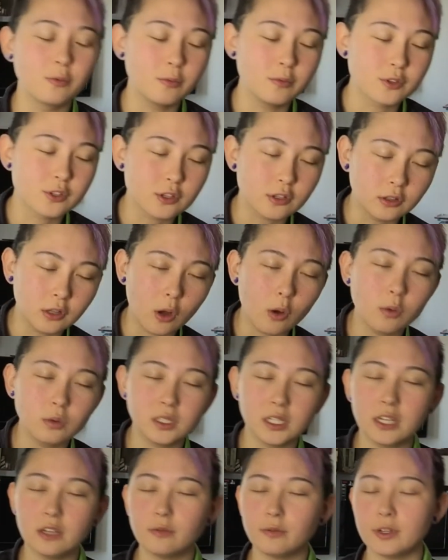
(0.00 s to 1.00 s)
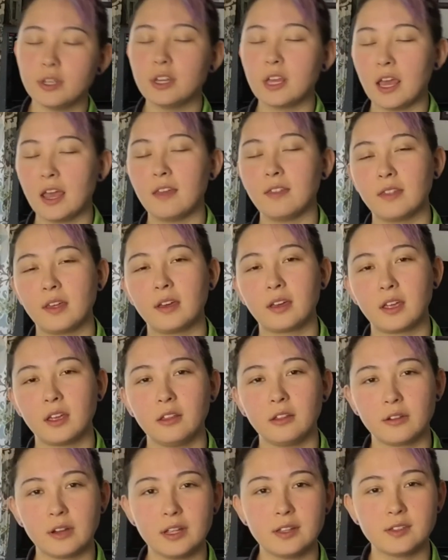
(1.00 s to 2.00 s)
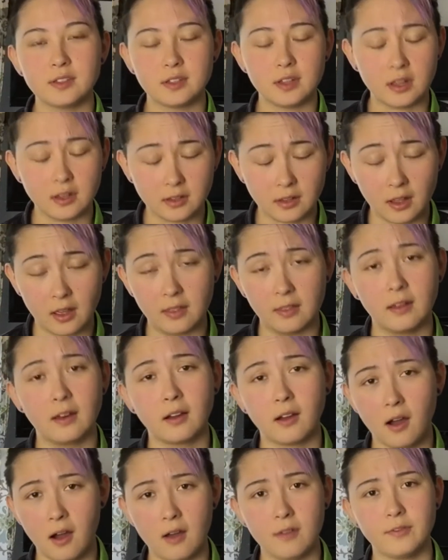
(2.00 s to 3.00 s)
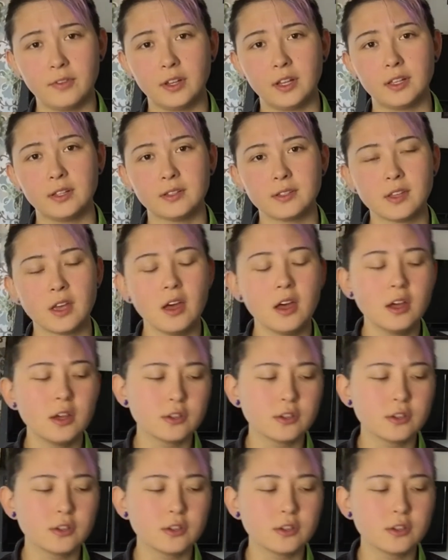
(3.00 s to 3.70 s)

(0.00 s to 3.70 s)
slowly regain that killer instinct and that confidence.